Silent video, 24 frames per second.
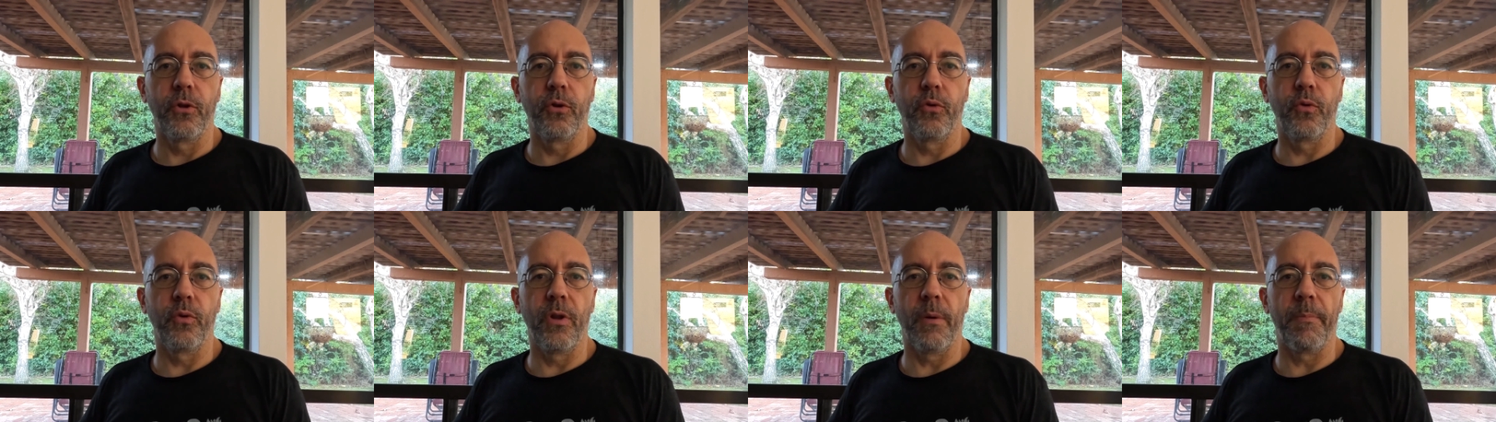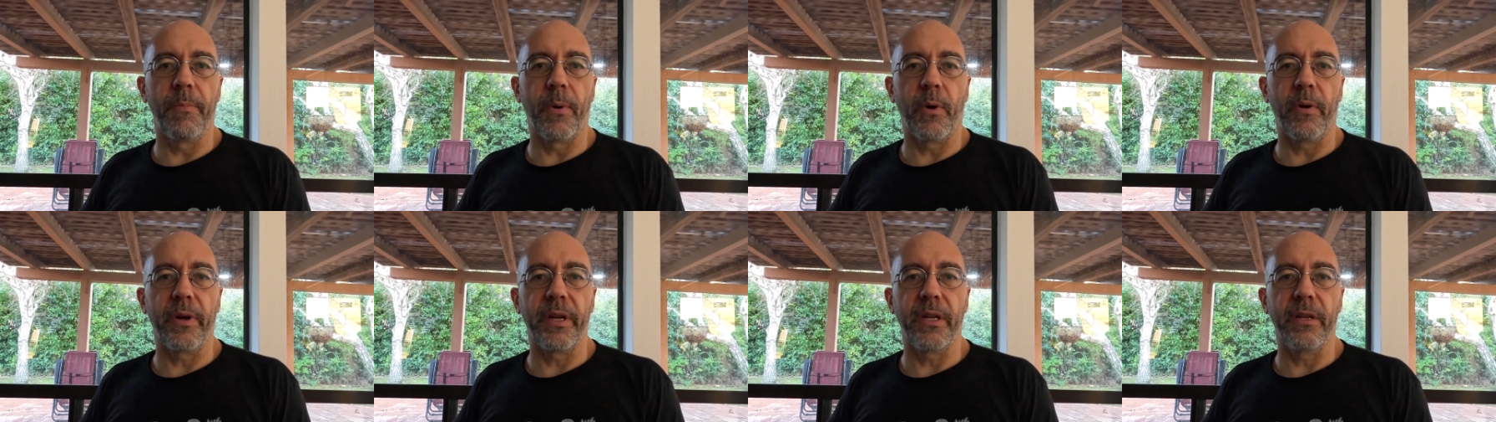to the
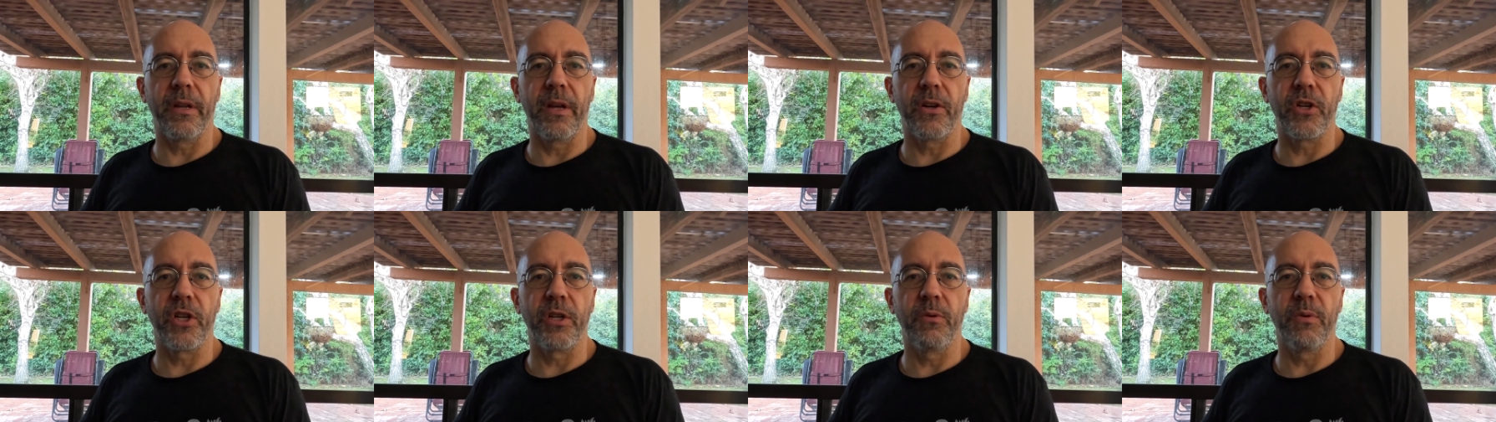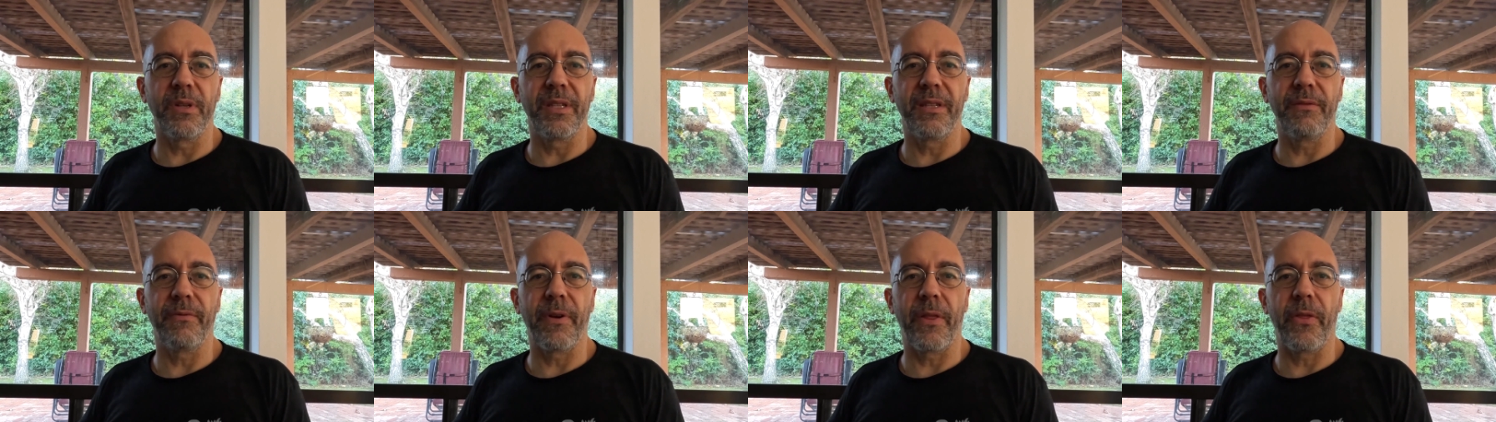point that she
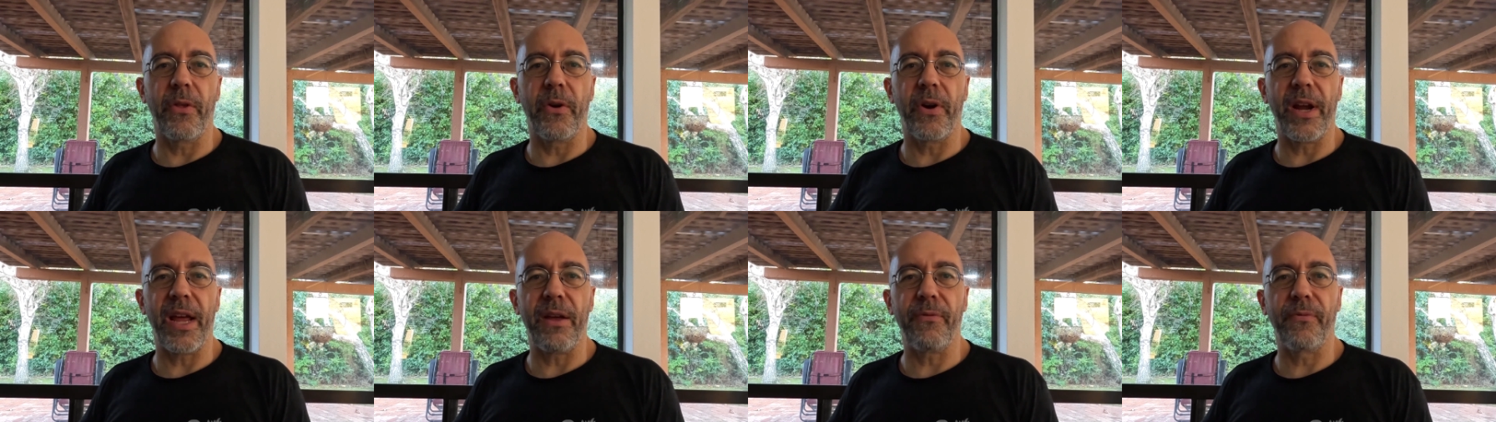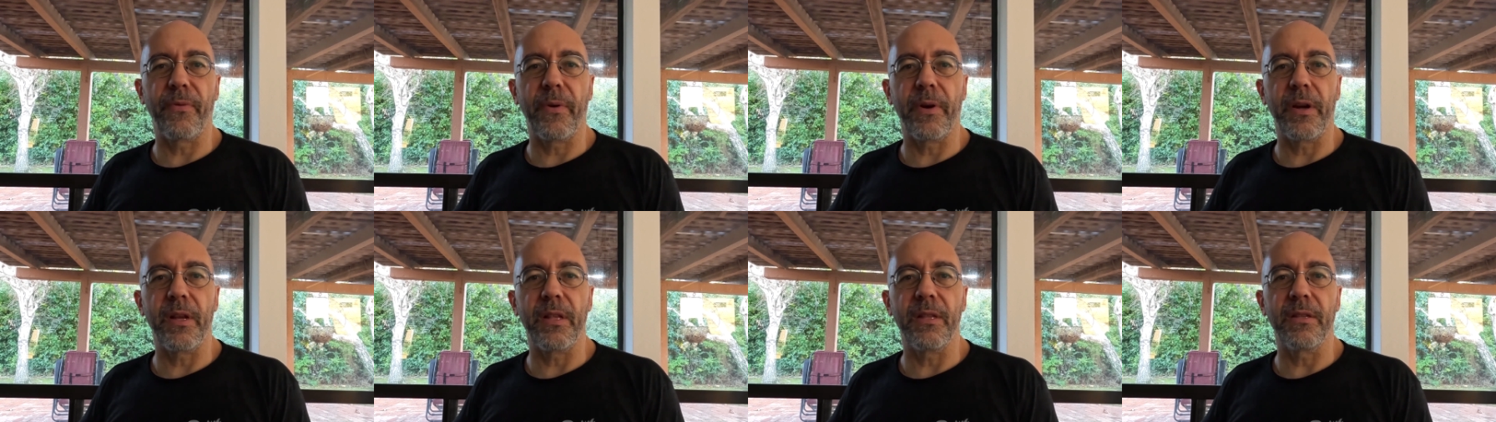was even
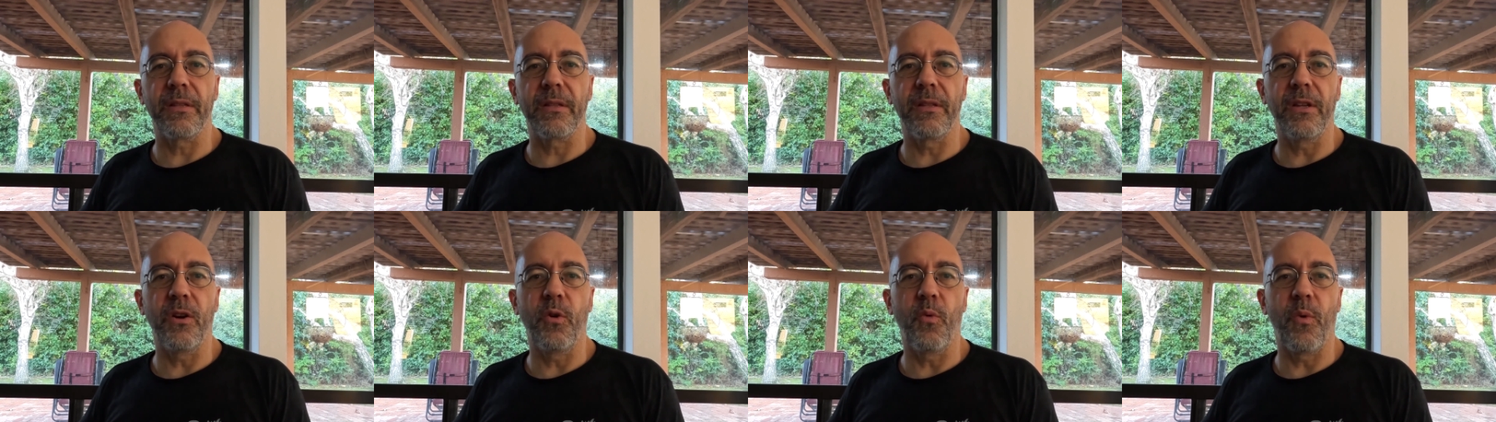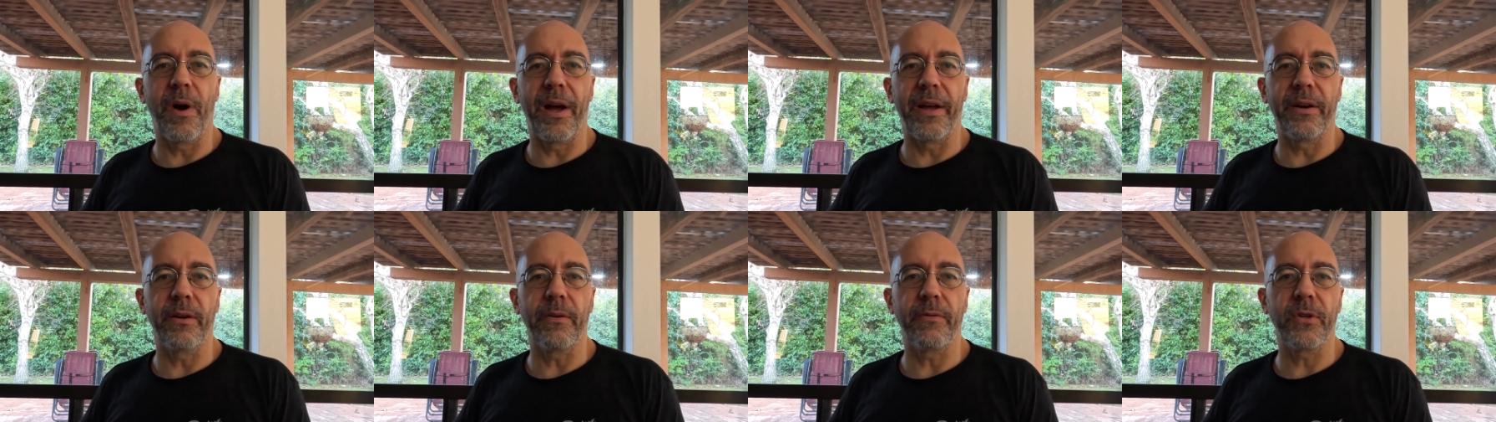referenced in
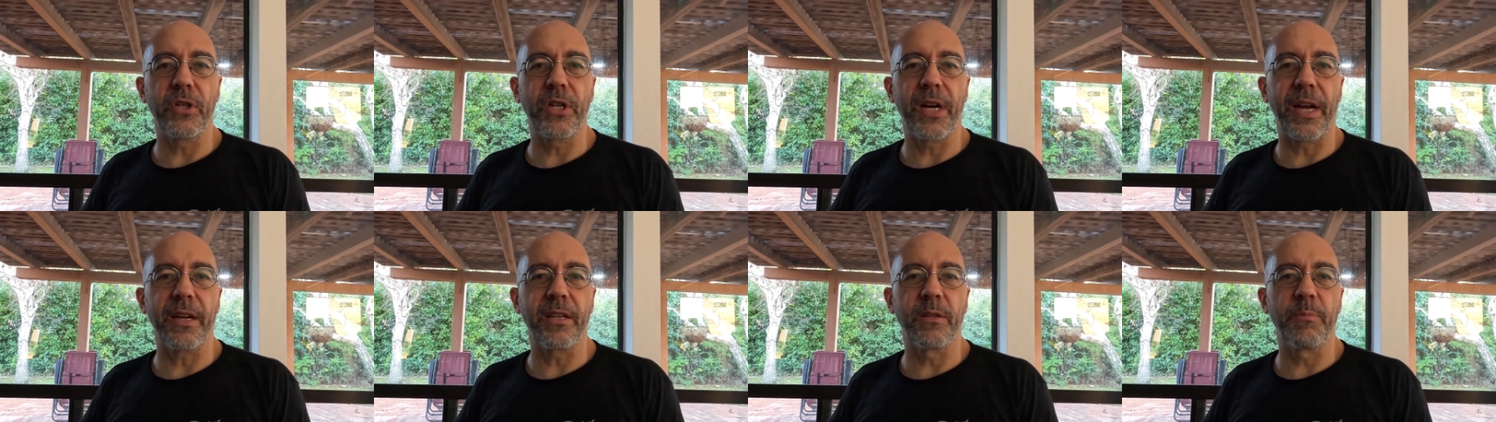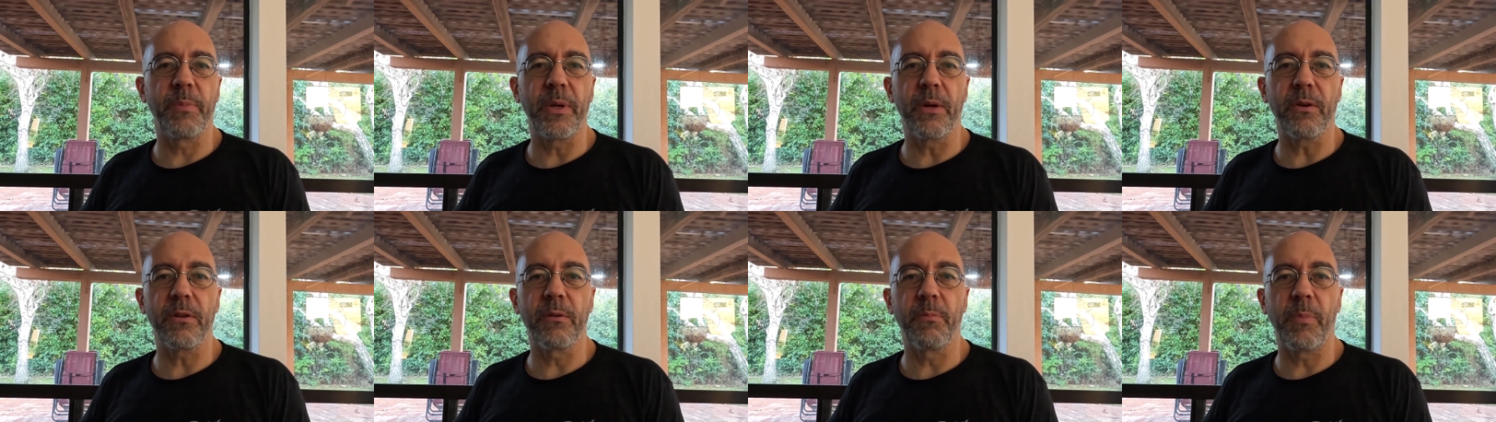one of
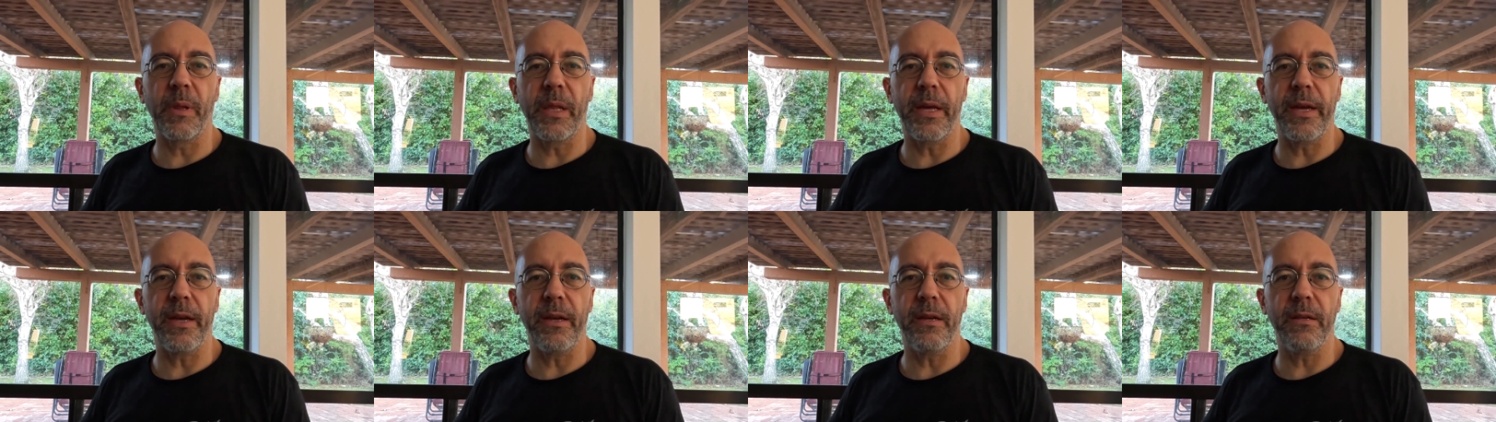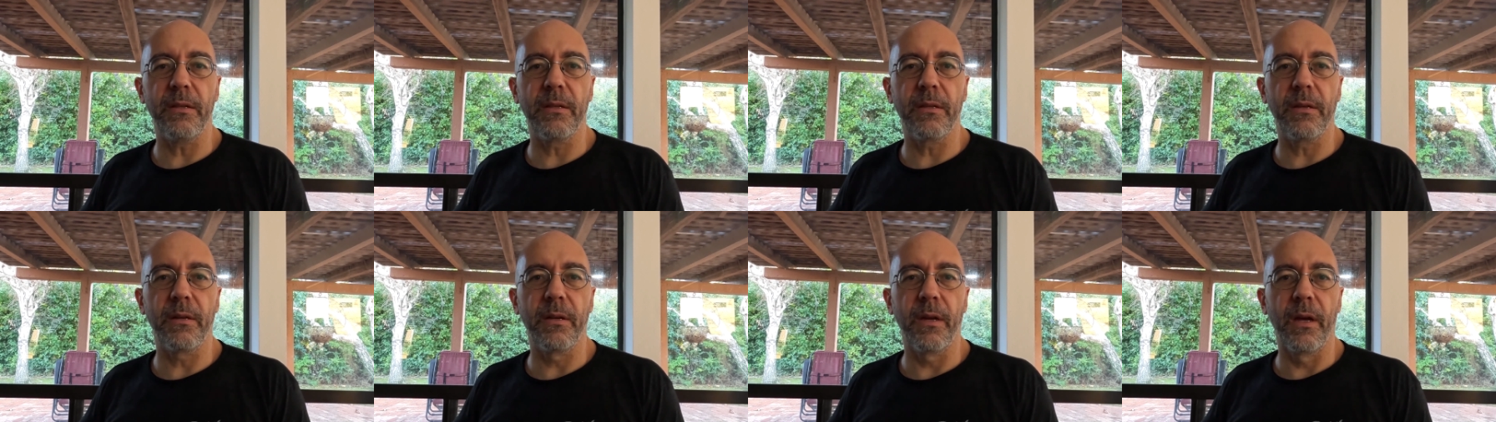Shakespeare's
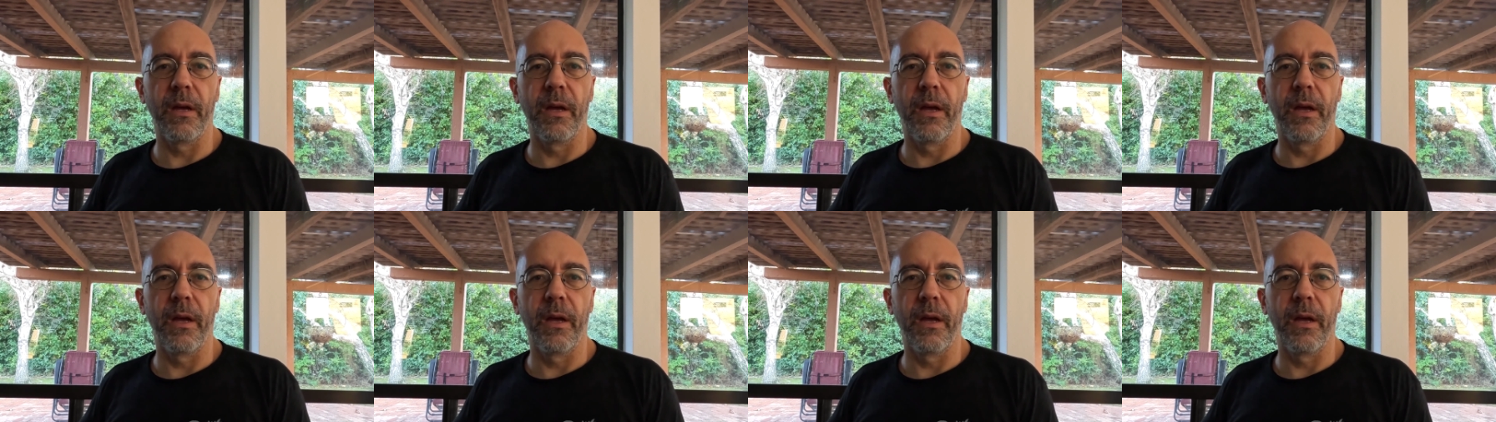plays.